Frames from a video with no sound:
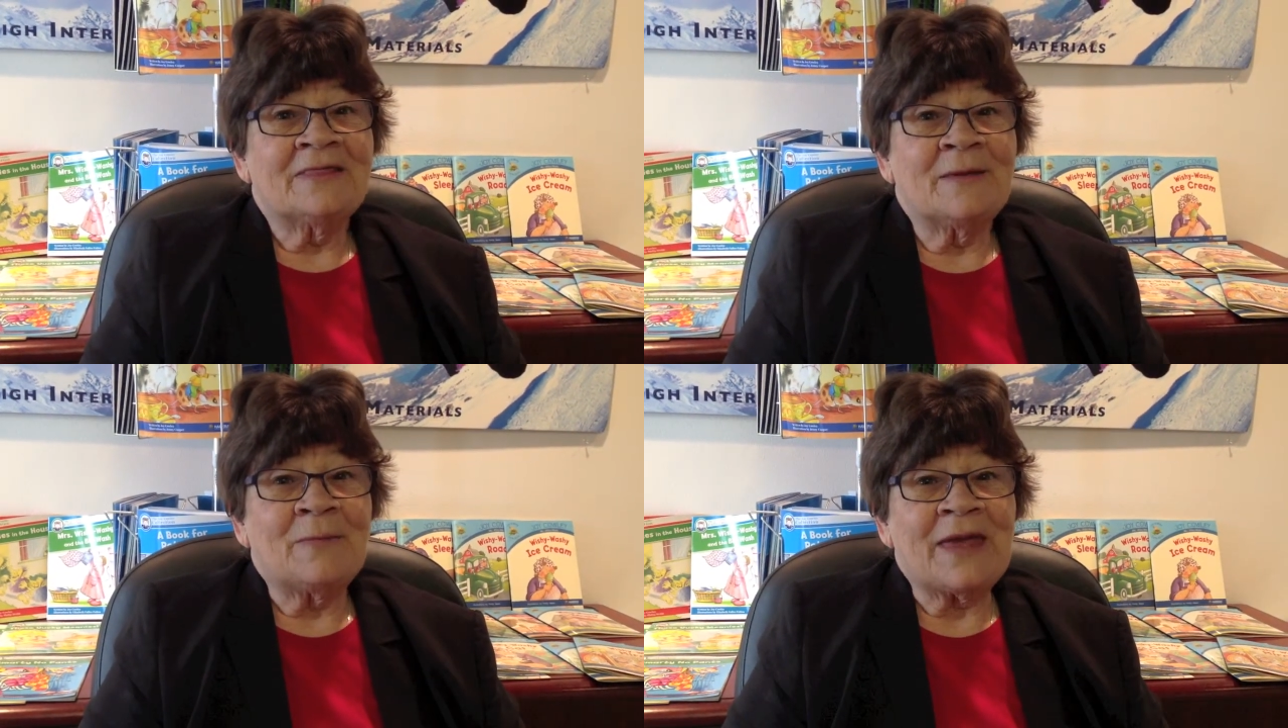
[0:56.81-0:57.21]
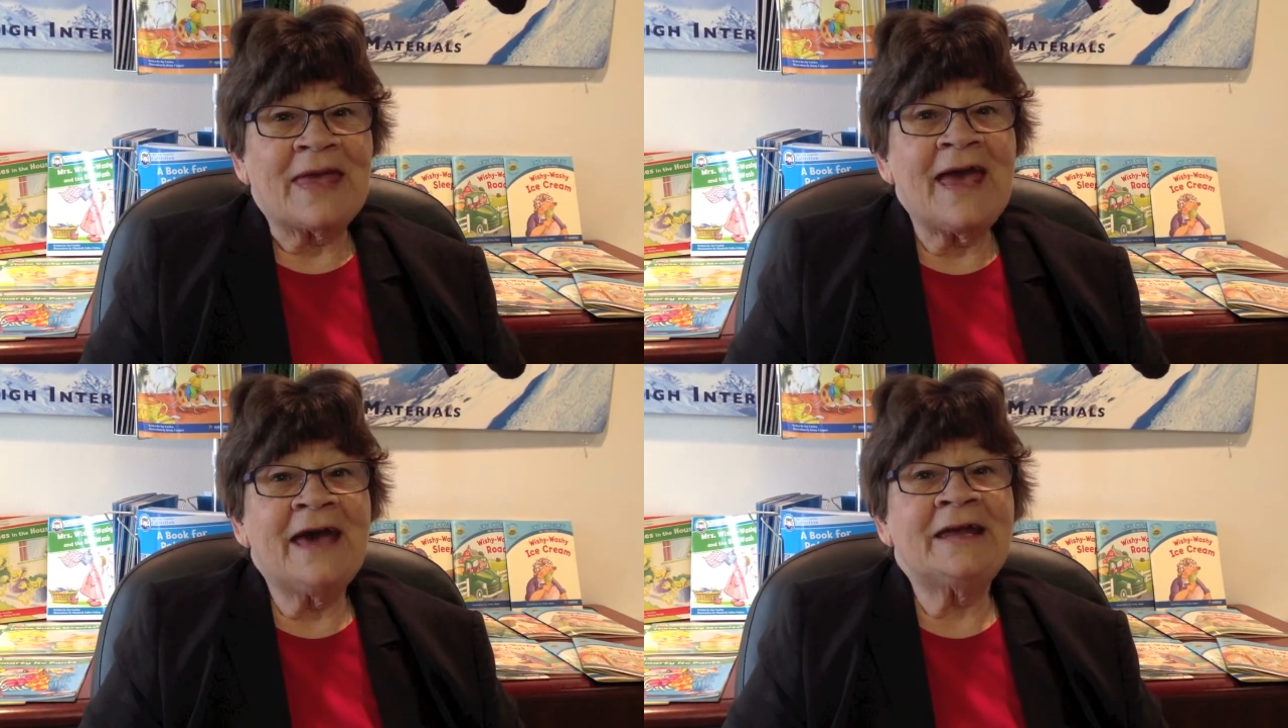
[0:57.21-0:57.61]
That
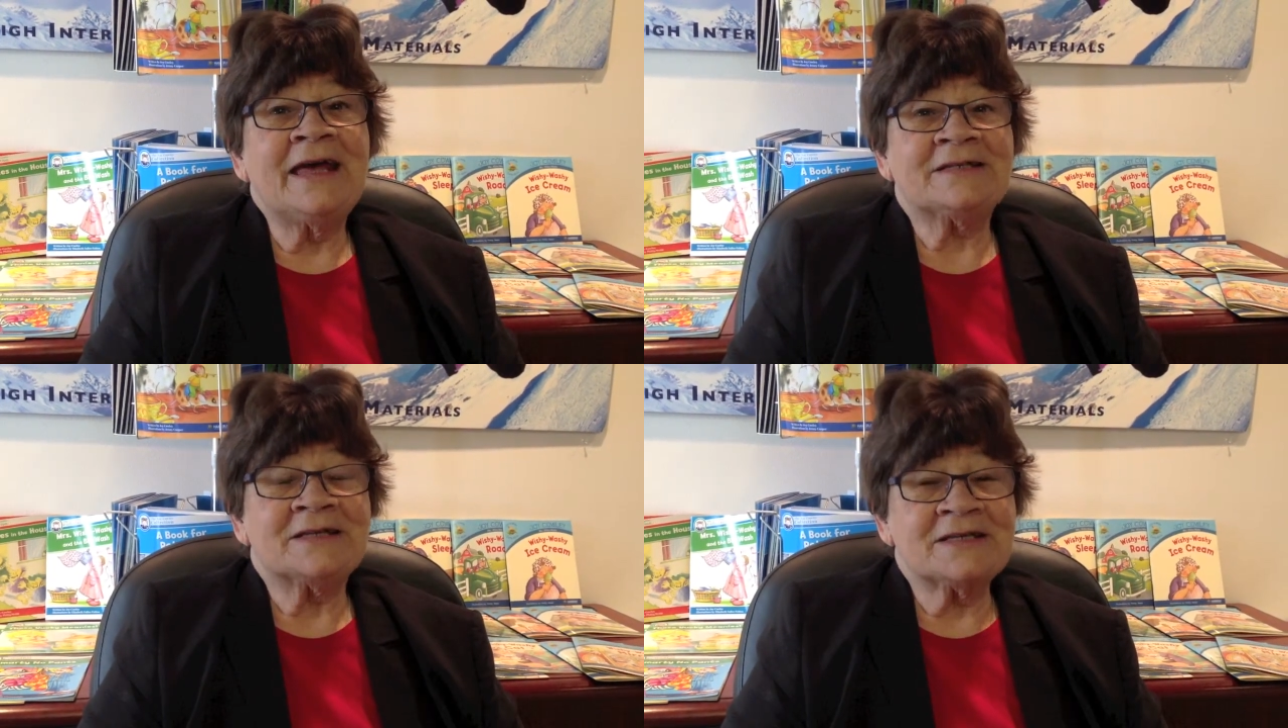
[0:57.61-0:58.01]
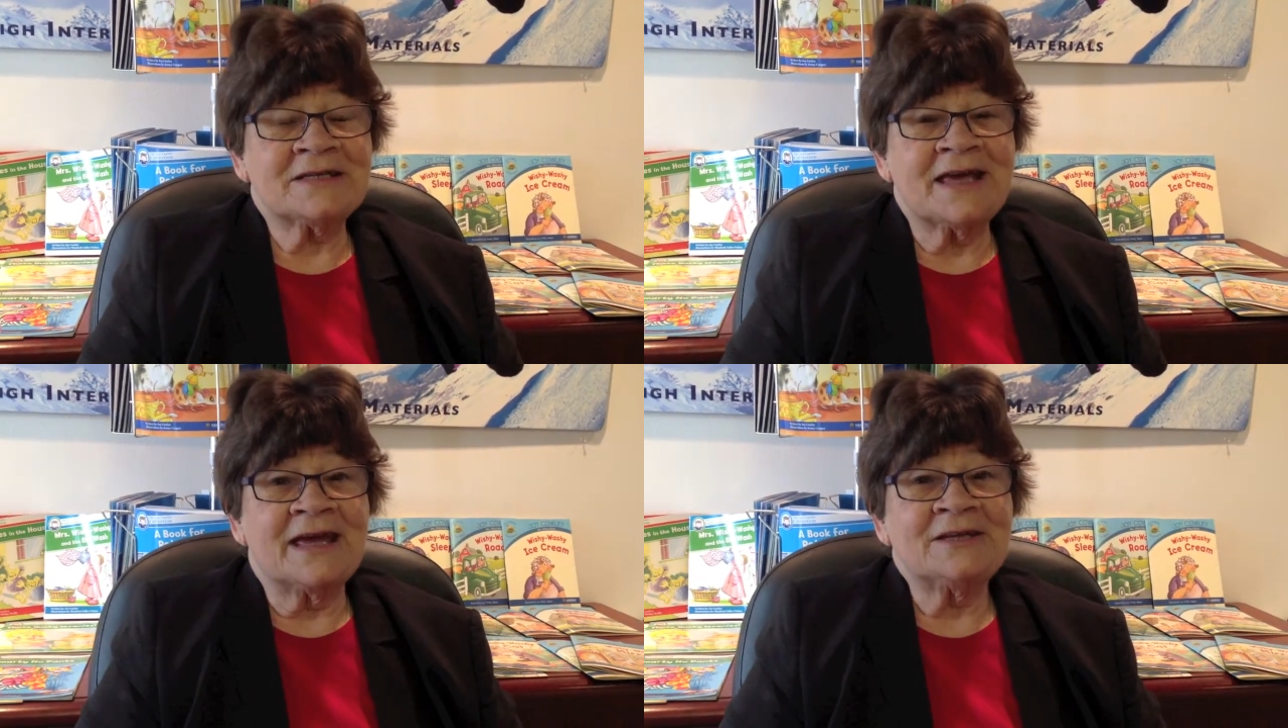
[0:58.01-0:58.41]
began as a
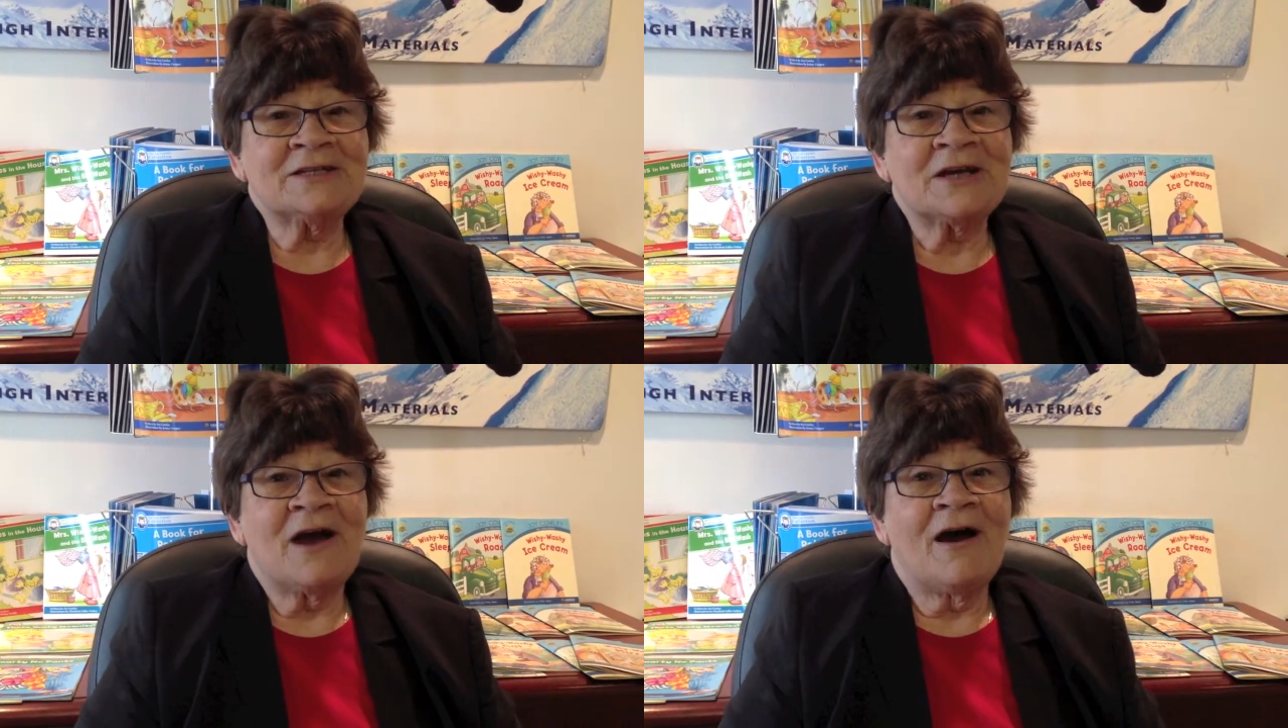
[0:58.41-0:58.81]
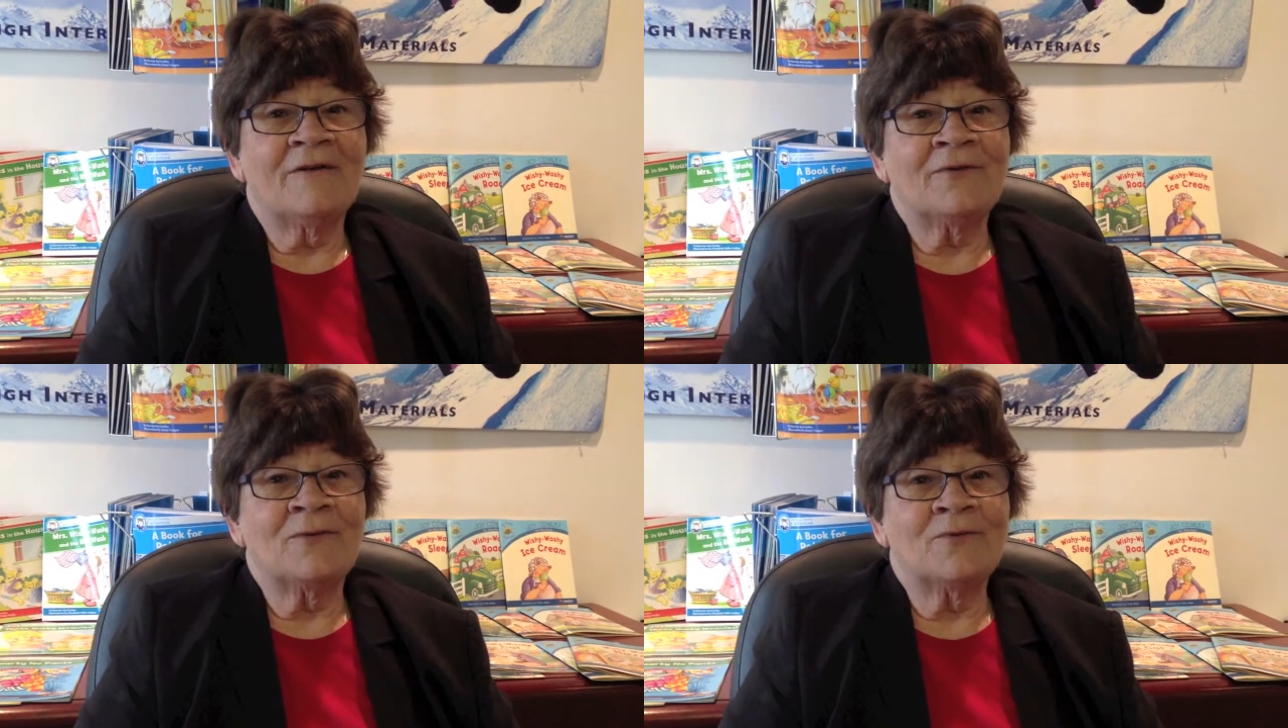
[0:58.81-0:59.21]
sketch
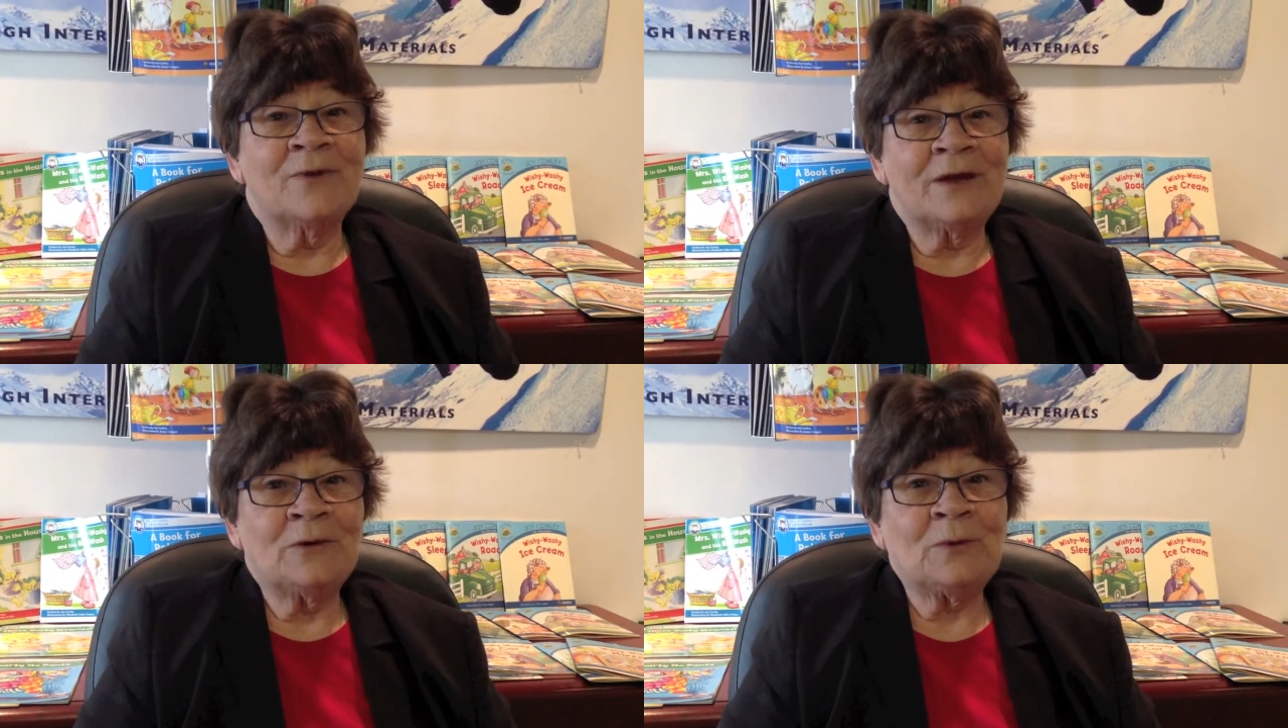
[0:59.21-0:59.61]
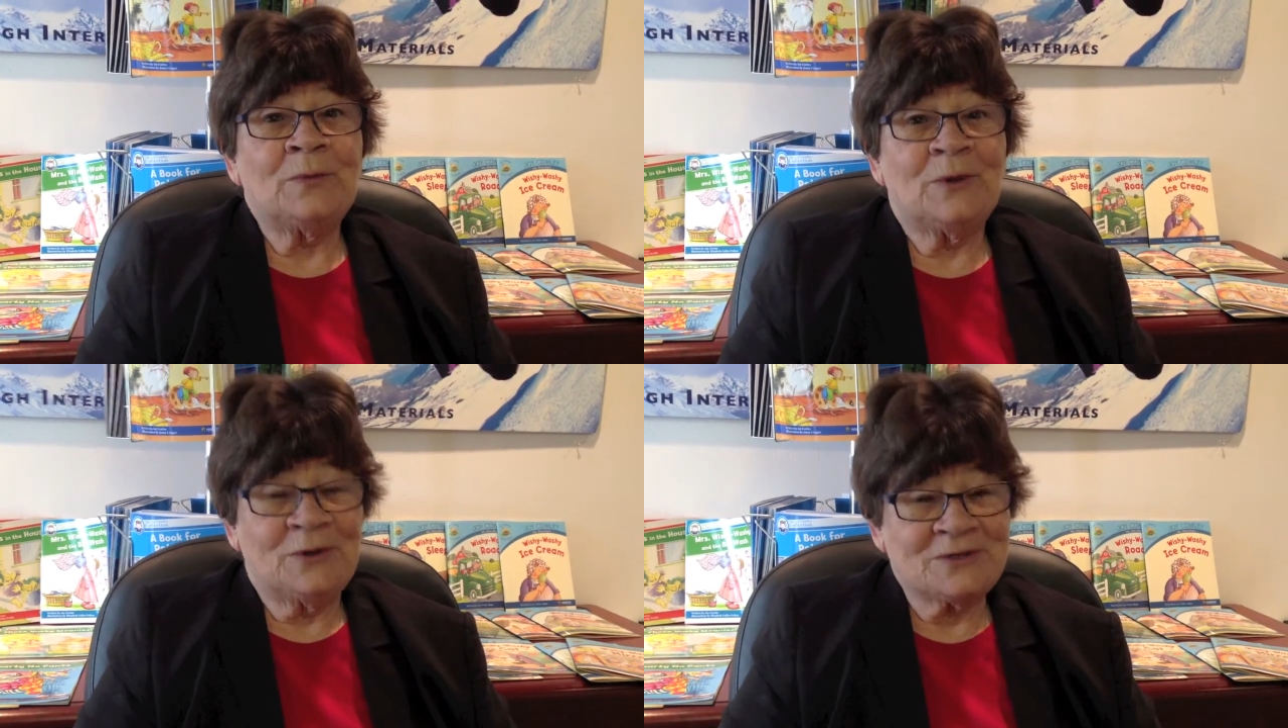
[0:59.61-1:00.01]
of a real
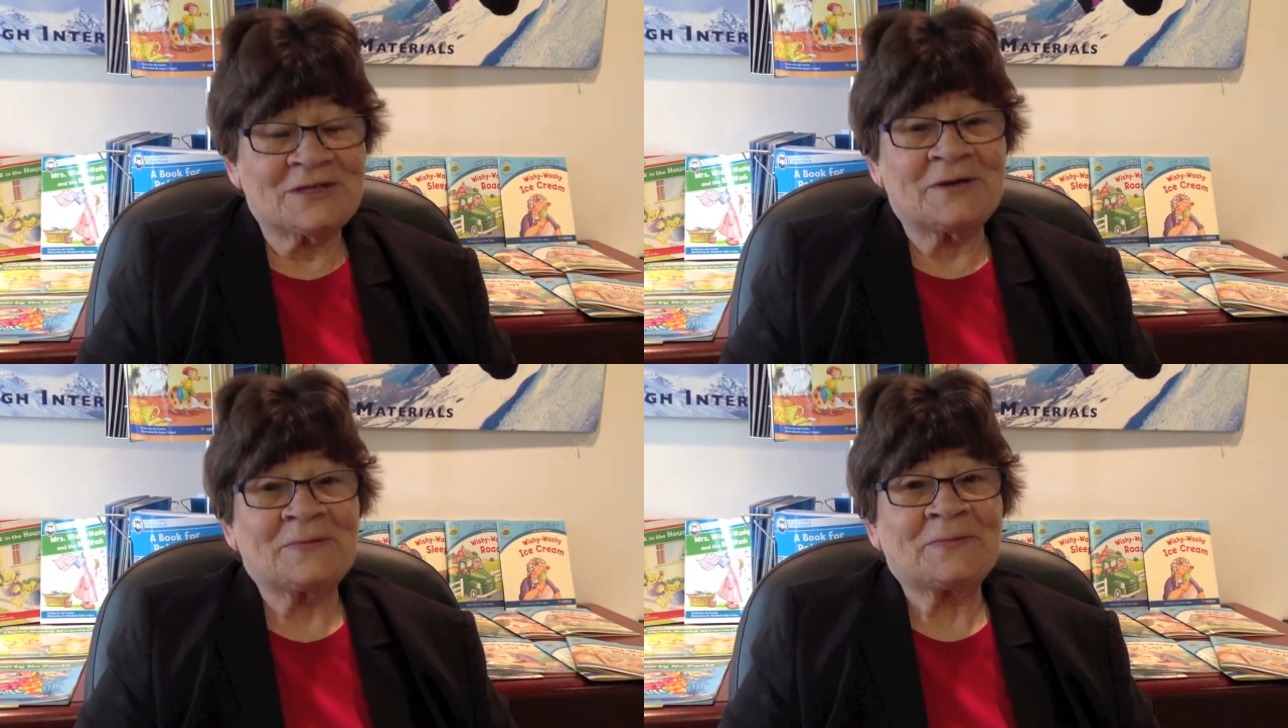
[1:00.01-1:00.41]
person.